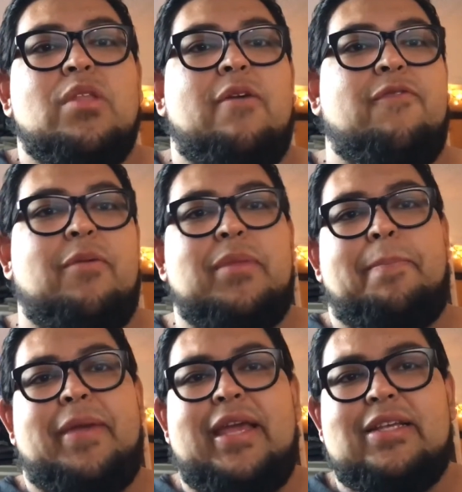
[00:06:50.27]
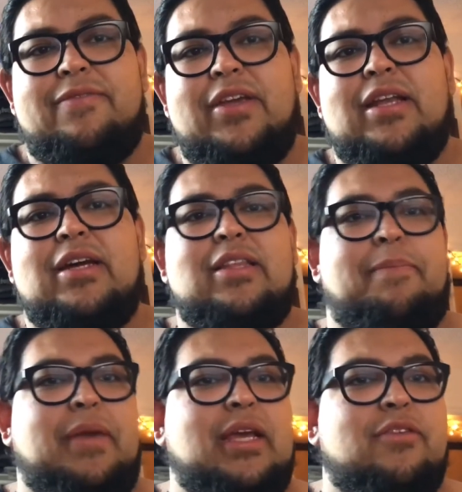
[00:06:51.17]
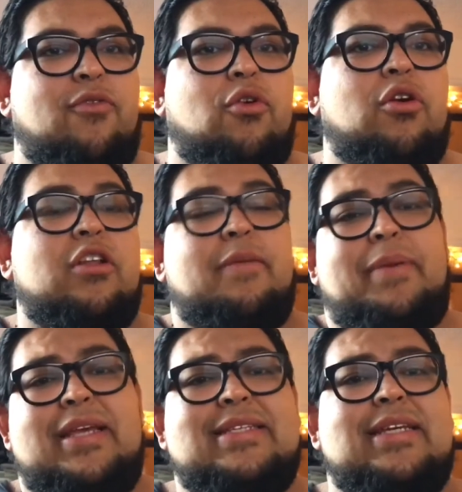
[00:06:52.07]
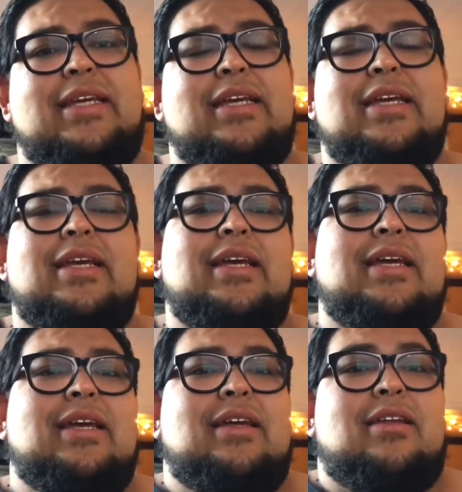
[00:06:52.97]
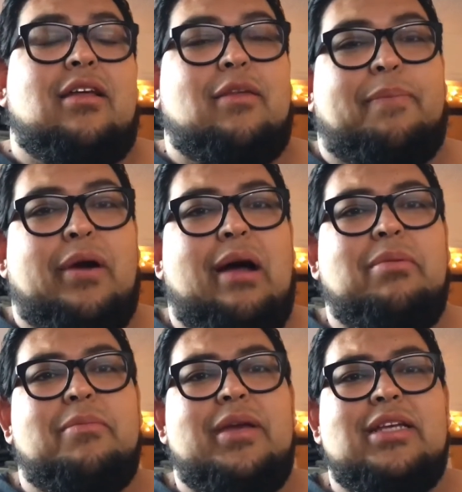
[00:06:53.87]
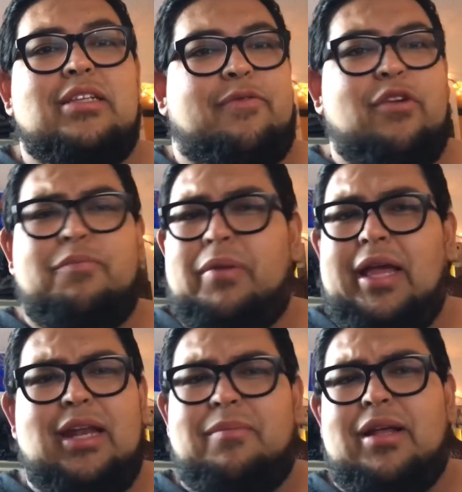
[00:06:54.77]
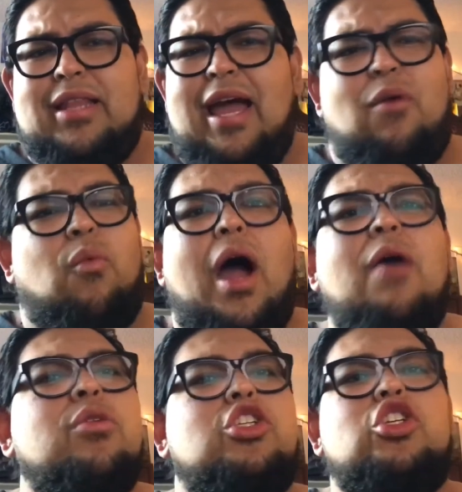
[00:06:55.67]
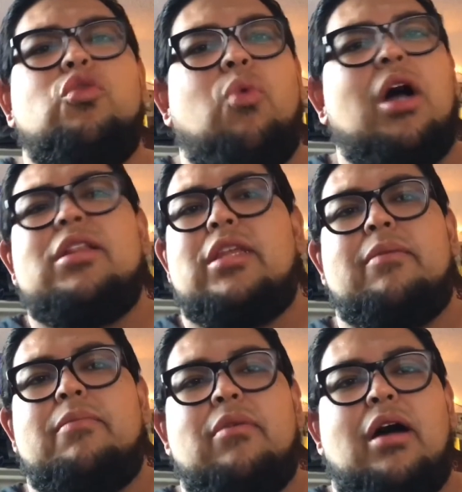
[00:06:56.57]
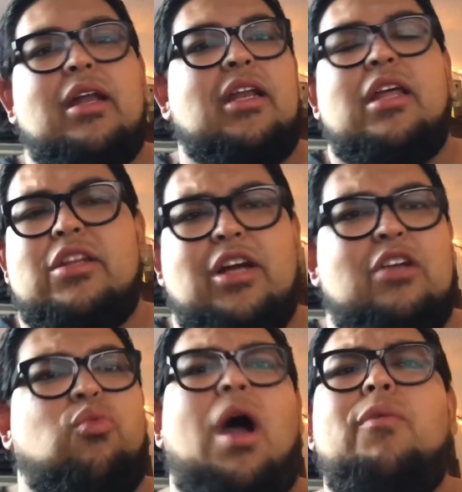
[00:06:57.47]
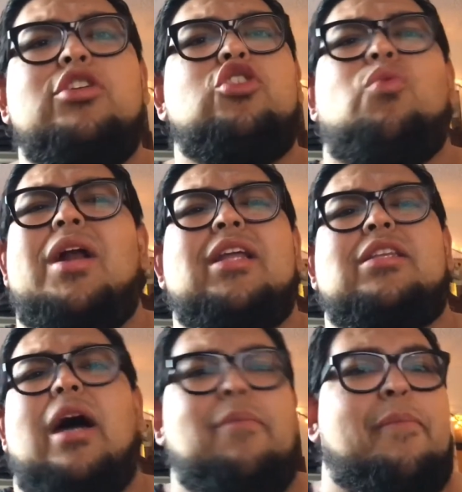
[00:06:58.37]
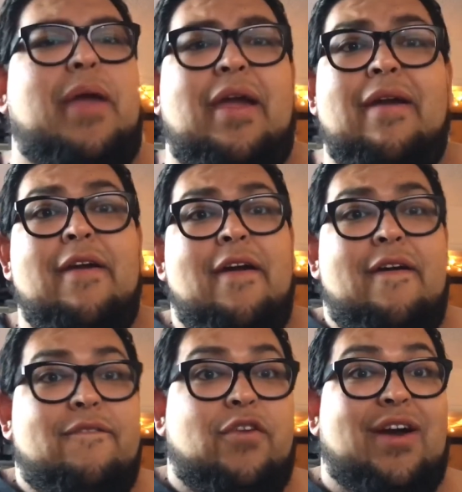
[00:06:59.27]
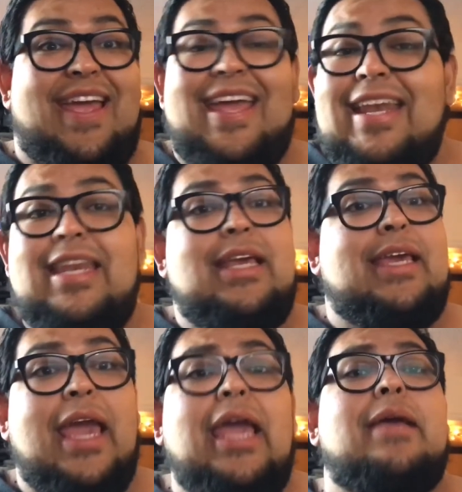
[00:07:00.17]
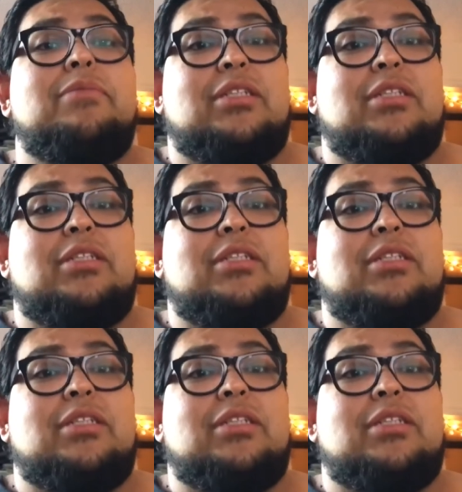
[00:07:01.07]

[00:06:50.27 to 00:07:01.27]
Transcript: from the PS Vita, the PS4, or the PC. Now the problem is, if you've played them on that, why would you want them on another console? Why would you want to double pay for indie games?